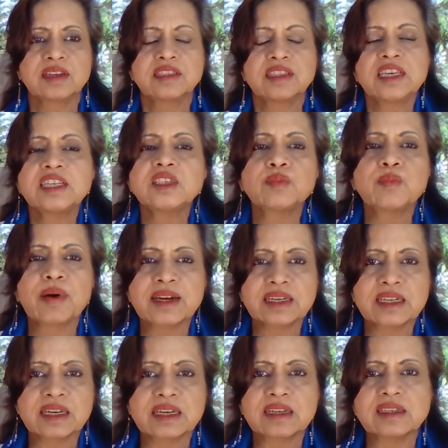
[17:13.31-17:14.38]
These
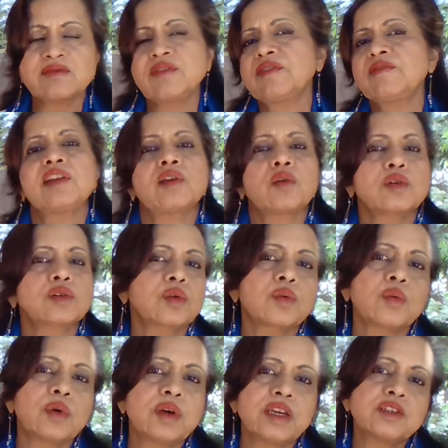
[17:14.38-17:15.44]
particles, we will not
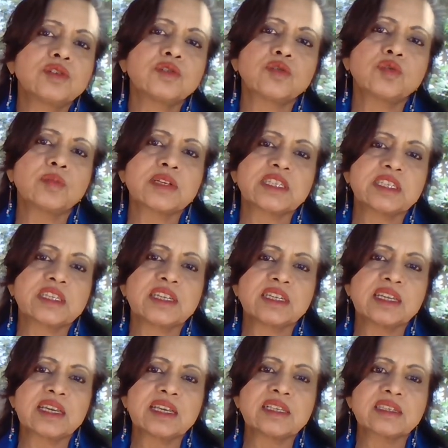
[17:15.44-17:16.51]
go into too much
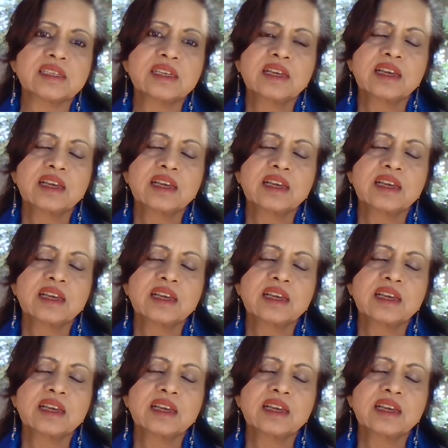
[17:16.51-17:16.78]
details,